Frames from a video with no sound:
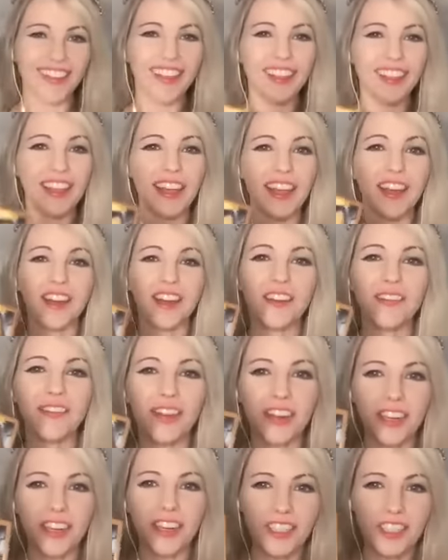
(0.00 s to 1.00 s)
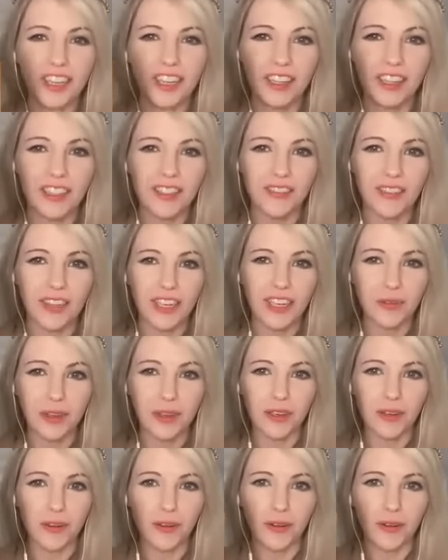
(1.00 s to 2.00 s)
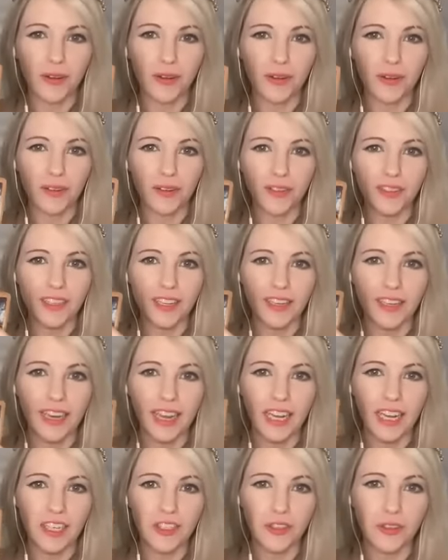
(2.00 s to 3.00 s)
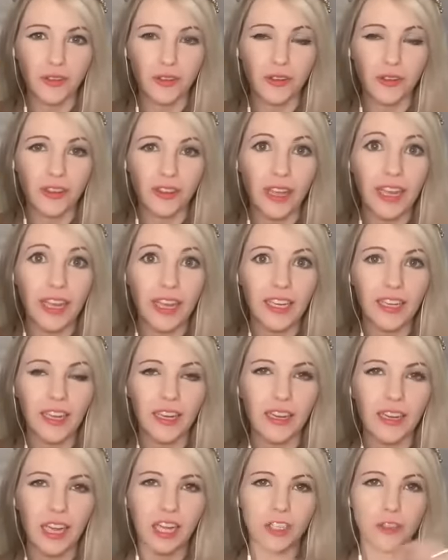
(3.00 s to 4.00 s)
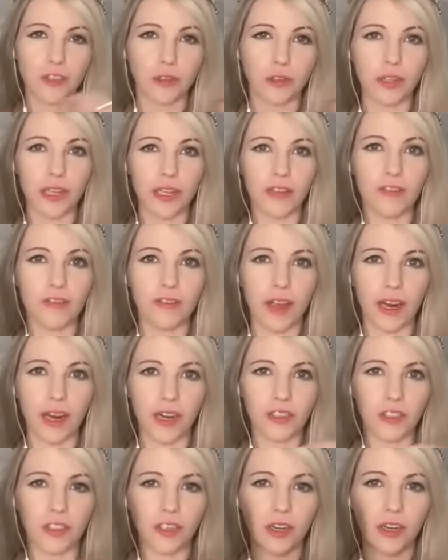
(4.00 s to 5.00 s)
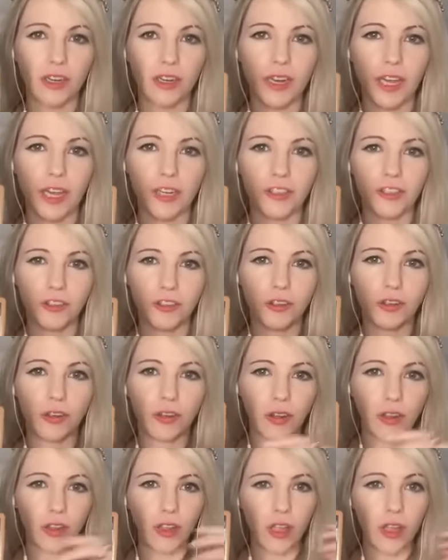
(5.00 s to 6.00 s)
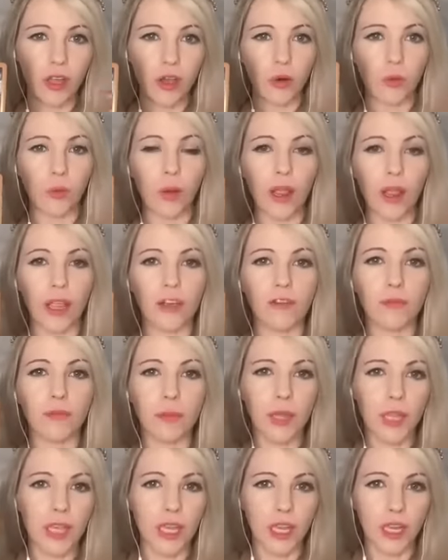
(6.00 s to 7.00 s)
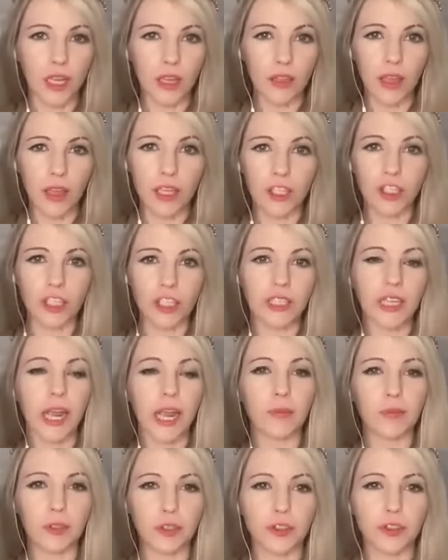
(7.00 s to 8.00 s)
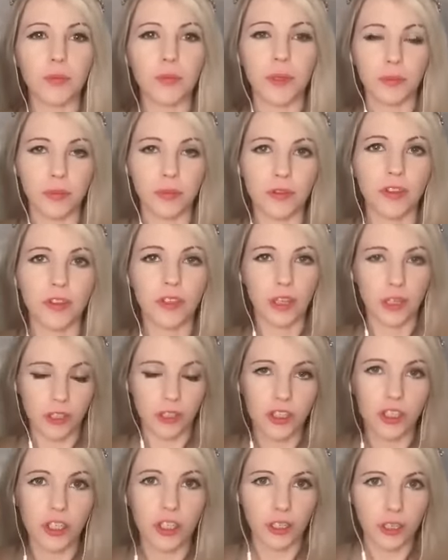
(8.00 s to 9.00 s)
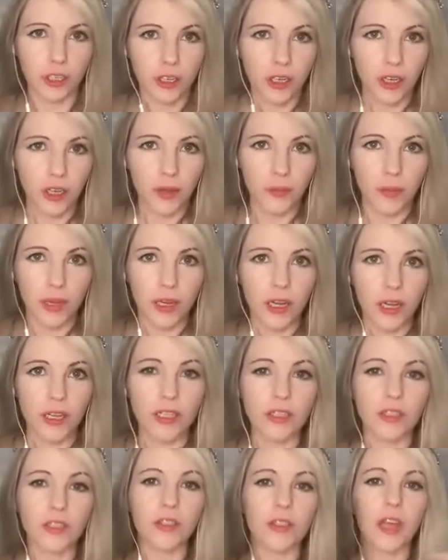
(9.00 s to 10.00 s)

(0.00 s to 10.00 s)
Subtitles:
They are very jealous of anyone who holds a natural light, a natural it factor, a natural way of being that just captures people's attention, because